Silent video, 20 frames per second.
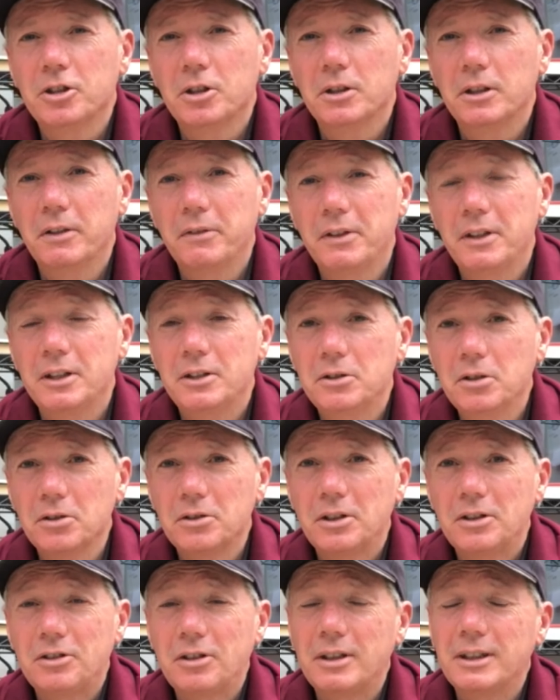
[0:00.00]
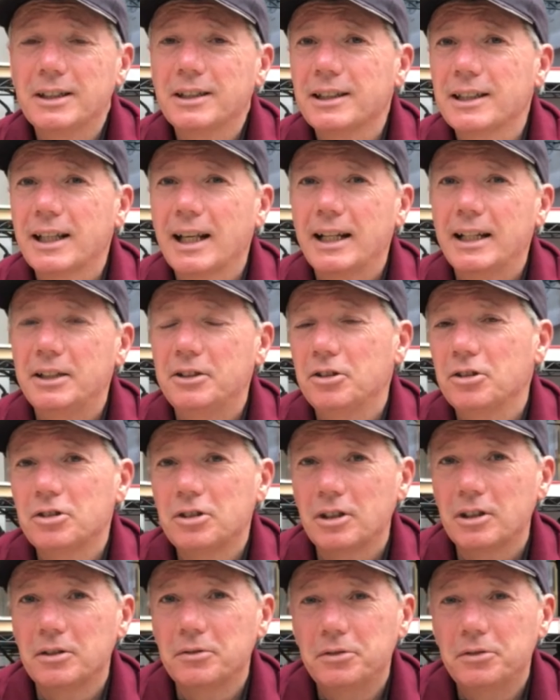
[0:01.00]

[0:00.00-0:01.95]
and if it does, it's only going to get it just on a